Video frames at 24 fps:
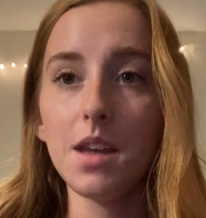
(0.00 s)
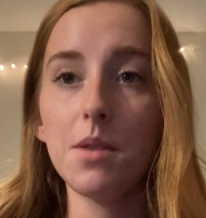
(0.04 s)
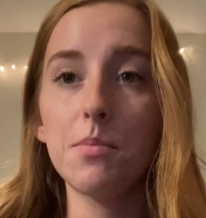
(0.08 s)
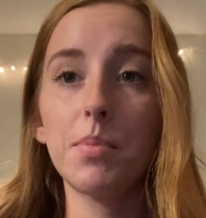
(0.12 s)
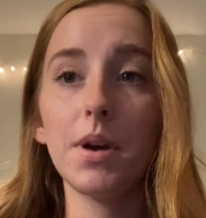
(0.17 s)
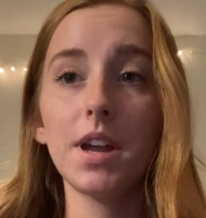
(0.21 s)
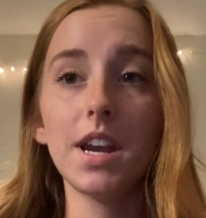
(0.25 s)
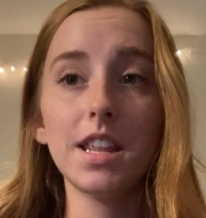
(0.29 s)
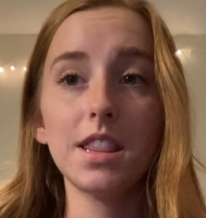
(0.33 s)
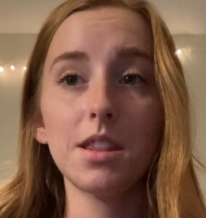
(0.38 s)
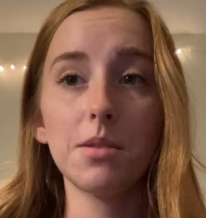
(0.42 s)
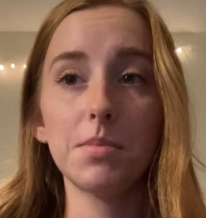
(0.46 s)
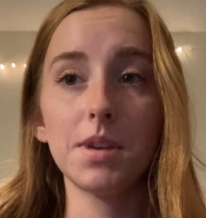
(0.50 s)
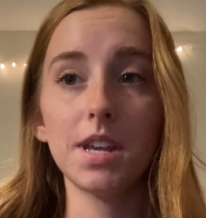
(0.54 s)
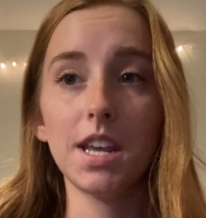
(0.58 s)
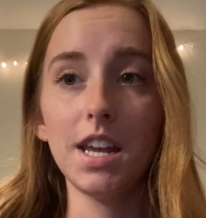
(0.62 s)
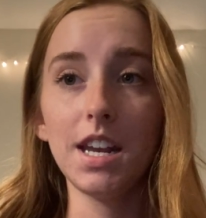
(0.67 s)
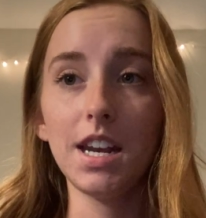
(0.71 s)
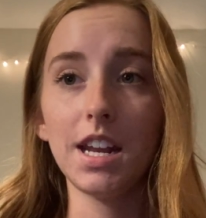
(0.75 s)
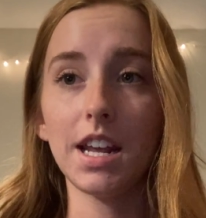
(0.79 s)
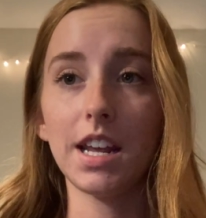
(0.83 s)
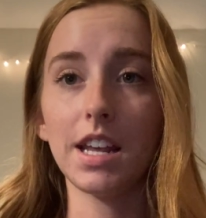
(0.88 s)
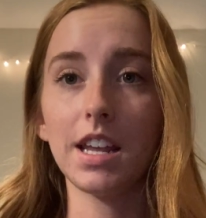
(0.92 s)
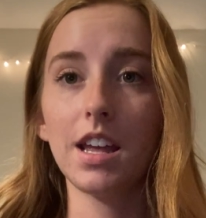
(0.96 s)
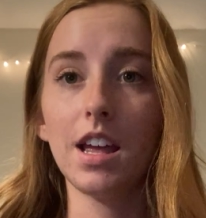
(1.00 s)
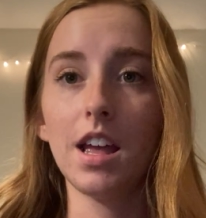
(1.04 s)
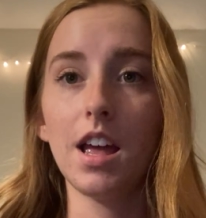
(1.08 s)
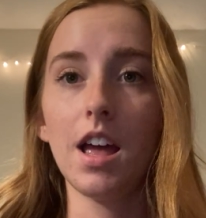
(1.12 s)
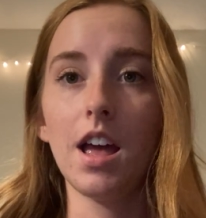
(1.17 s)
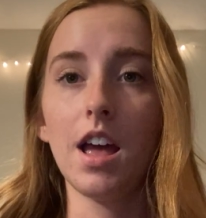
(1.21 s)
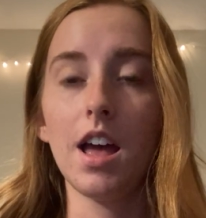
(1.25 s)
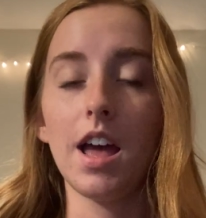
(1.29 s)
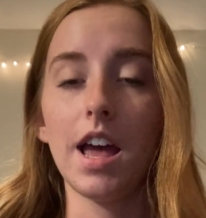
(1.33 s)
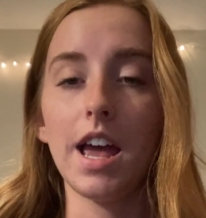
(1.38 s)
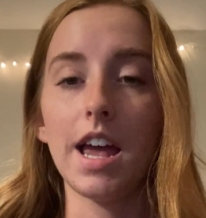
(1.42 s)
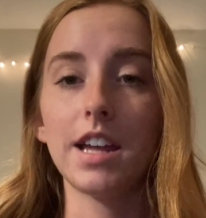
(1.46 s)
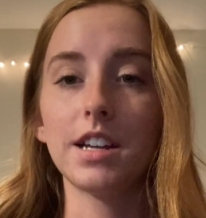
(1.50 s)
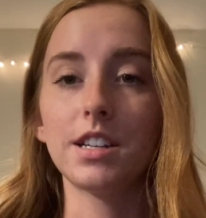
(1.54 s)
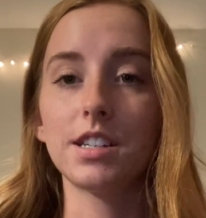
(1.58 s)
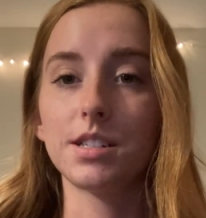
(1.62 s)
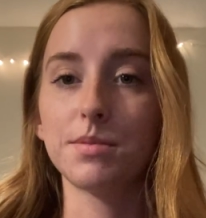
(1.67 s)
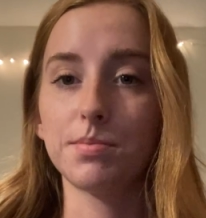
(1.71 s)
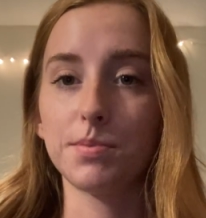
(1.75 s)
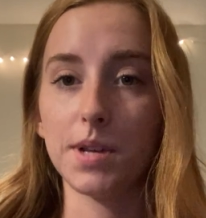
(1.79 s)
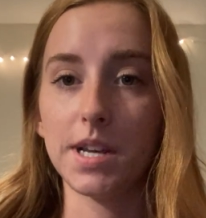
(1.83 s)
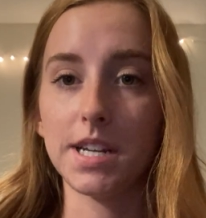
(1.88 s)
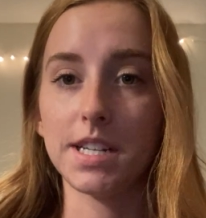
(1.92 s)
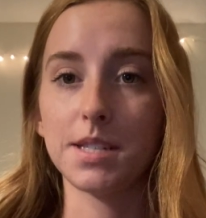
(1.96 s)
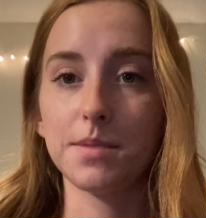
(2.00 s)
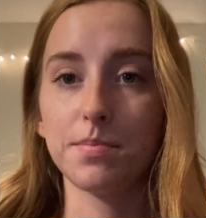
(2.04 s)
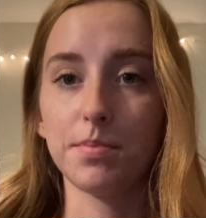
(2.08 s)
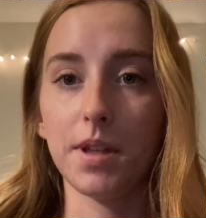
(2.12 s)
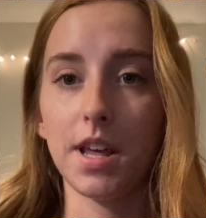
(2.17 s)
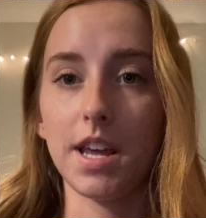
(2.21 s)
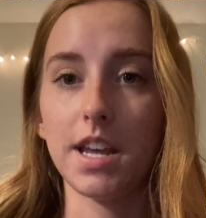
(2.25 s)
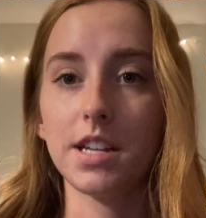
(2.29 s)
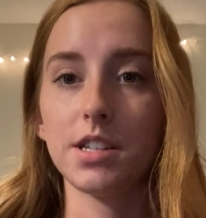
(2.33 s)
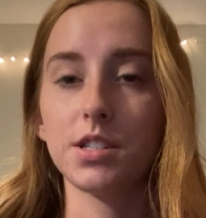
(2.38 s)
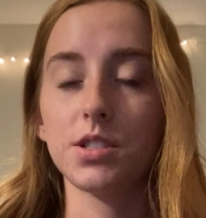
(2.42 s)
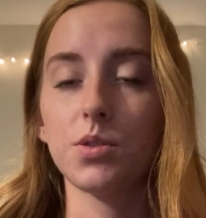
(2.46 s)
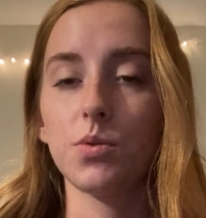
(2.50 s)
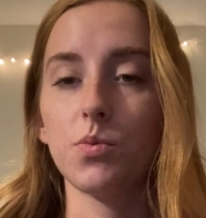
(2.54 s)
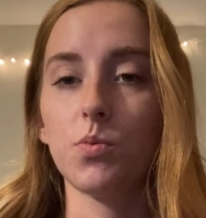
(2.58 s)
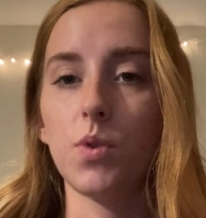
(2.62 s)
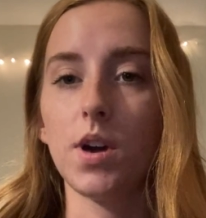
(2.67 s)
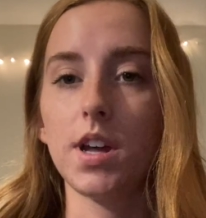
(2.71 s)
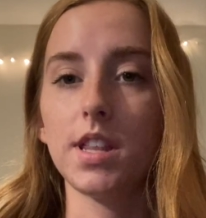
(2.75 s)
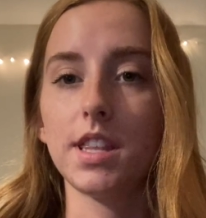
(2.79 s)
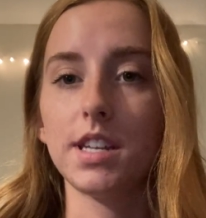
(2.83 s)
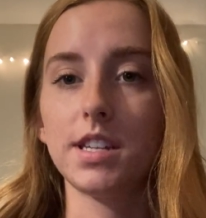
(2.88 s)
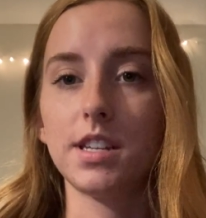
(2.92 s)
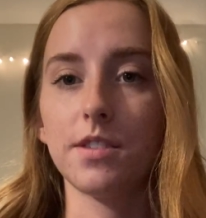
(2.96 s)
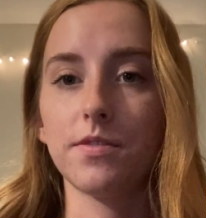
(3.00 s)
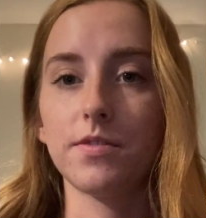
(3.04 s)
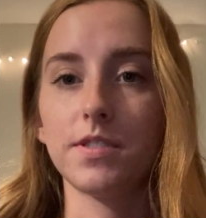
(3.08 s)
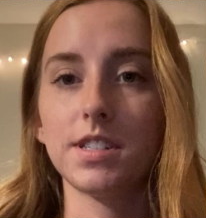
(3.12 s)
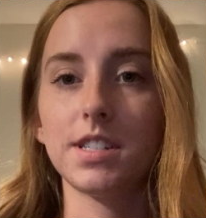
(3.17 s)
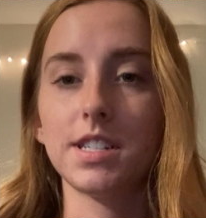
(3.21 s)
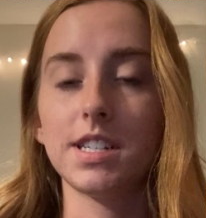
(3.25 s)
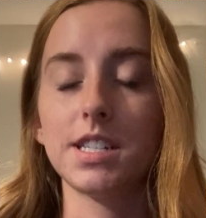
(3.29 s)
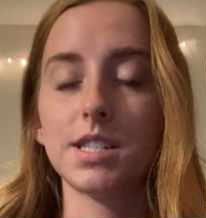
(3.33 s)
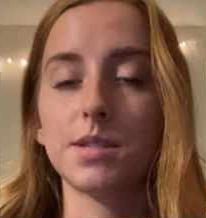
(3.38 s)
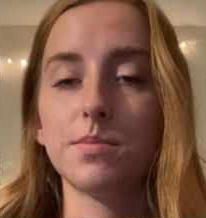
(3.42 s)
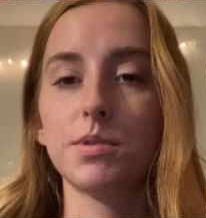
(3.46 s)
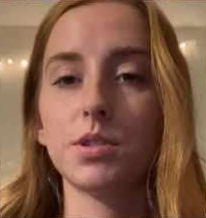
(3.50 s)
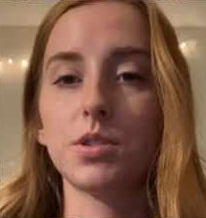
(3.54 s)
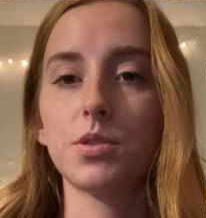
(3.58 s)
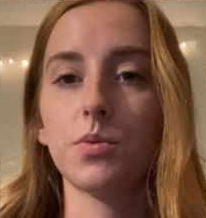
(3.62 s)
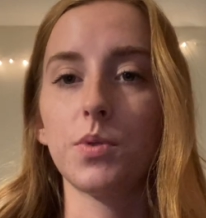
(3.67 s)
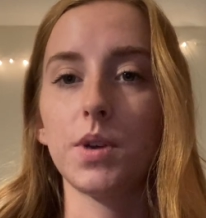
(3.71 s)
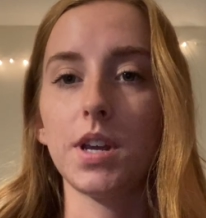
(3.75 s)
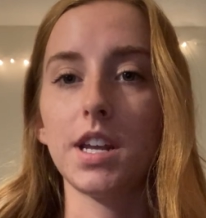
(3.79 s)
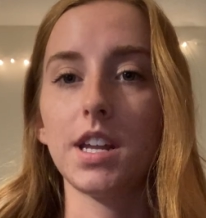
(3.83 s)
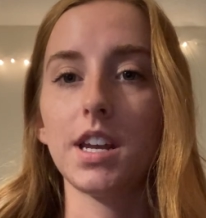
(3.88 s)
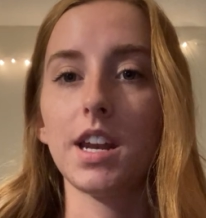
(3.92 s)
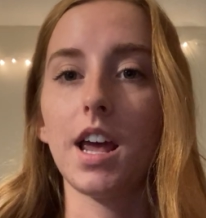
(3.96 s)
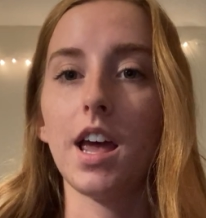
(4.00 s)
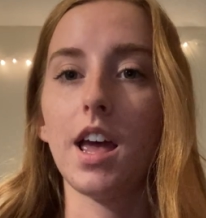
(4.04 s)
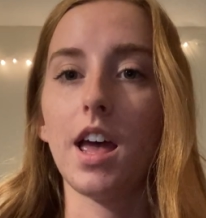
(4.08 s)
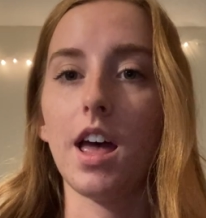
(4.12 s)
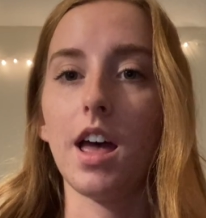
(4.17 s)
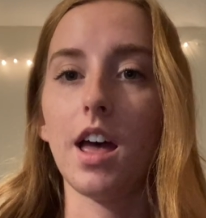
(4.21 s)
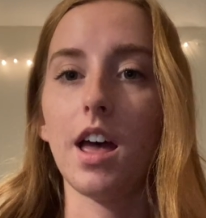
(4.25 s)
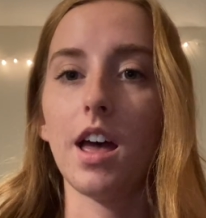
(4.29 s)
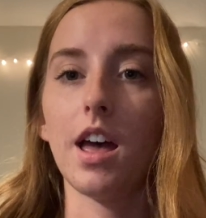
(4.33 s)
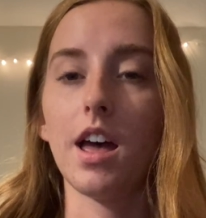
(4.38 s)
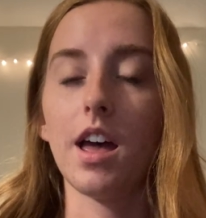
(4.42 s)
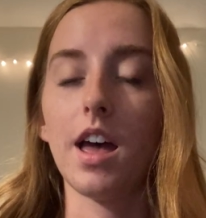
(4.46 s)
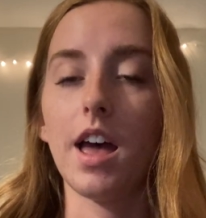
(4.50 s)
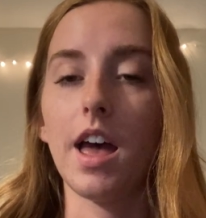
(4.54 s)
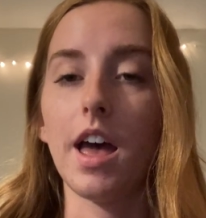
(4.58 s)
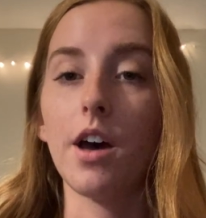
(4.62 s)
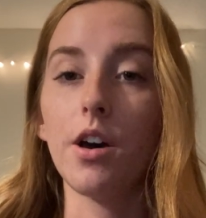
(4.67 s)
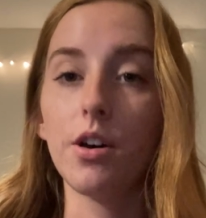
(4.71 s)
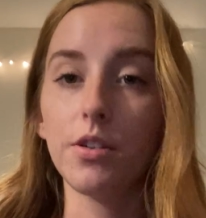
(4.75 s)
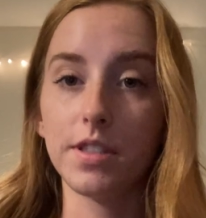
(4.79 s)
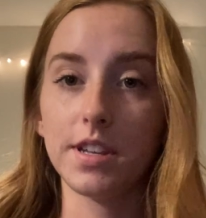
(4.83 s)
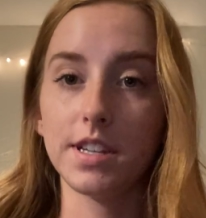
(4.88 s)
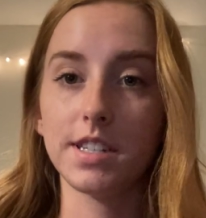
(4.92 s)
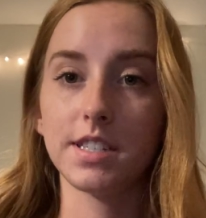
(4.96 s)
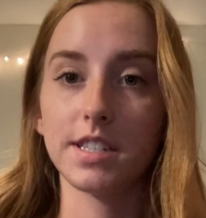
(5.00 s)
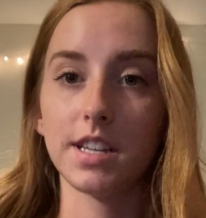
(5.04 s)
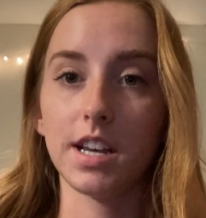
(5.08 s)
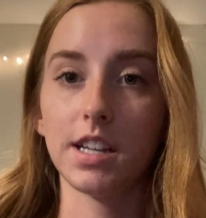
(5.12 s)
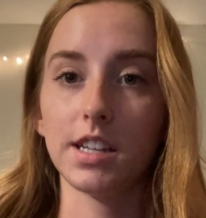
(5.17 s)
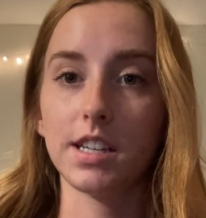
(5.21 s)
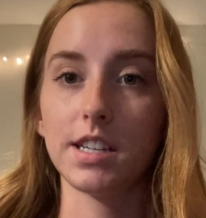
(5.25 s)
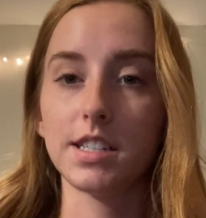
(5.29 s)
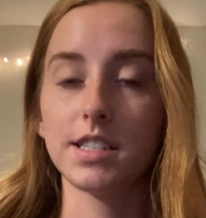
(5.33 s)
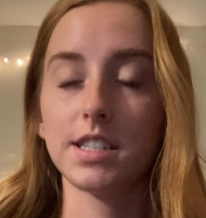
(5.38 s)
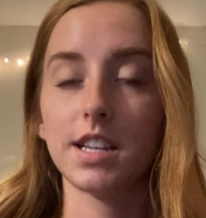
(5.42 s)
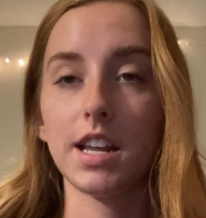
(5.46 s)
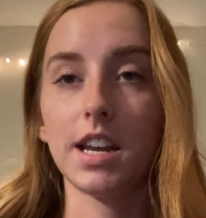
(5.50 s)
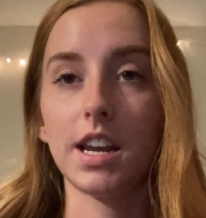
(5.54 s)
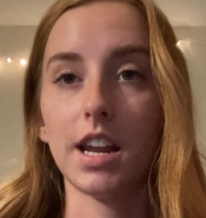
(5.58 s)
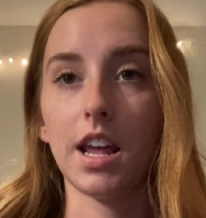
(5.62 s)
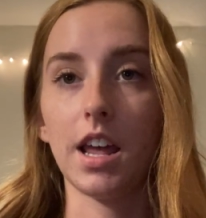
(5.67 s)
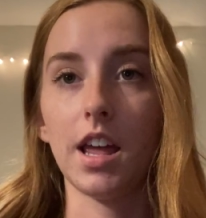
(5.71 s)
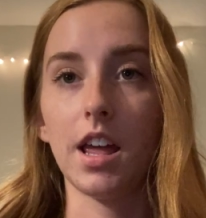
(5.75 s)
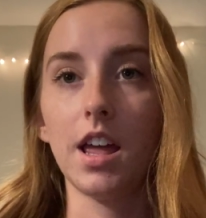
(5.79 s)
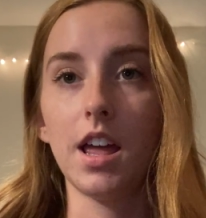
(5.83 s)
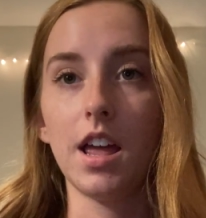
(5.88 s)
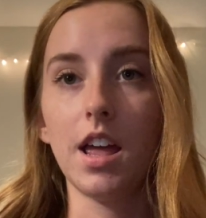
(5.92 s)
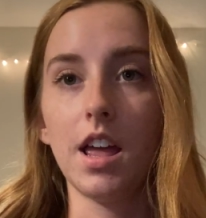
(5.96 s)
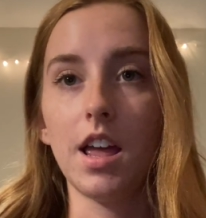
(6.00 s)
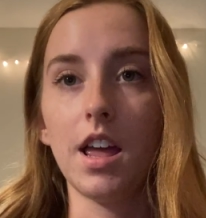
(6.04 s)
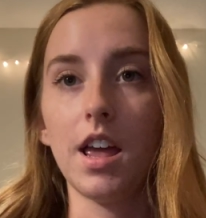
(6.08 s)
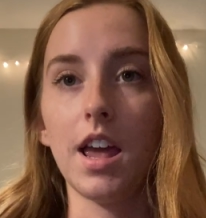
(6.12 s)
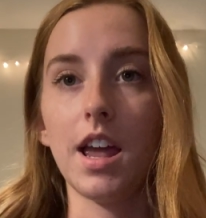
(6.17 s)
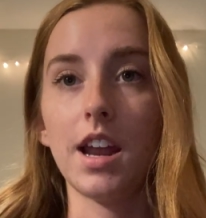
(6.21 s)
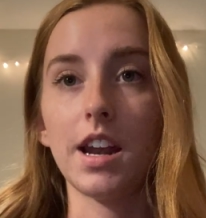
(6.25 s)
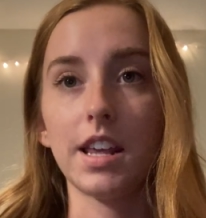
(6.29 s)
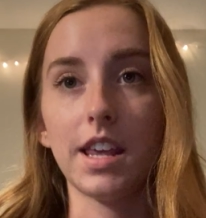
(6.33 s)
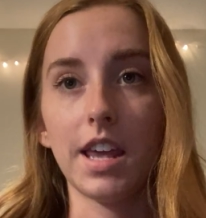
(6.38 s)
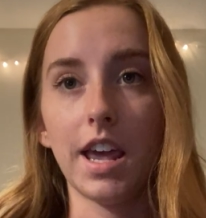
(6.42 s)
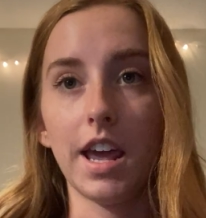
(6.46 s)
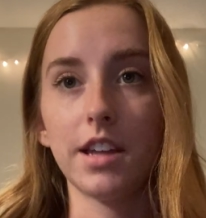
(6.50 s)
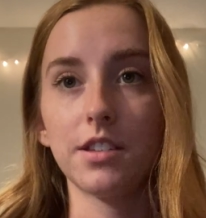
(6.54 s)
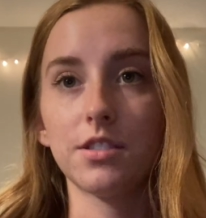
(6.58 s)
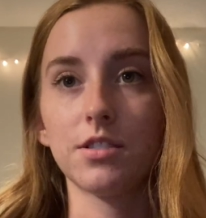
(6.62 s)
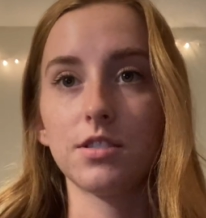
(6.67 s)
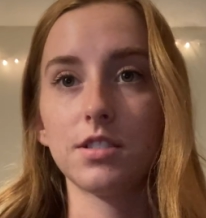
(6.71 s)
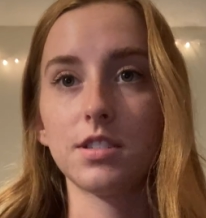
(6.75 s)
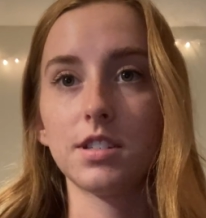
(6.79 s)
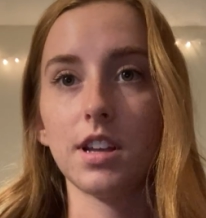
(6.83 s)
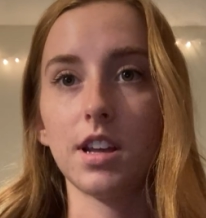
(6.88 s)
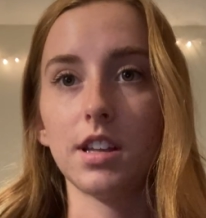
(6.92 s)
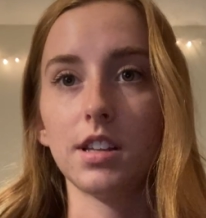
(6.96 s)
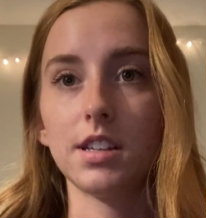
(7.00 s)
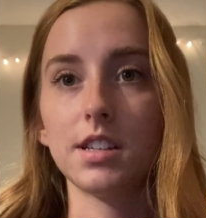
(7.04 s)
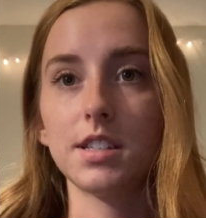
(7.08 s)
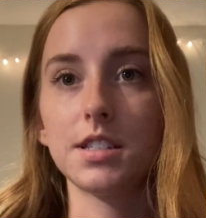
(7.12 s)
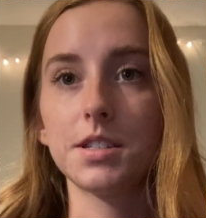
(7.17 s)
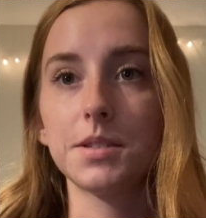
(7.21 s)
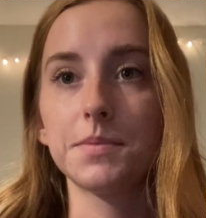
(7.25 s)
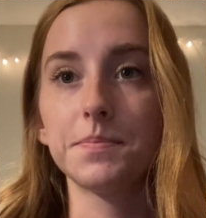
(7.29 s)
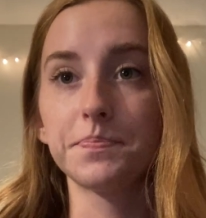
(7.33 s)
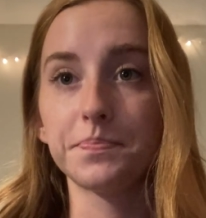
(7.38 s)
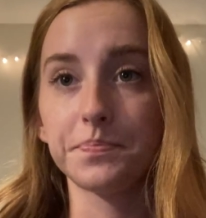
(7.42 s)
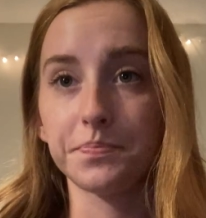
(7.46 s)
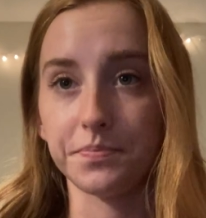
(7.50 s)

But in the beginning, it just explains what the difference is between a healthy cell is and a cancer cell is.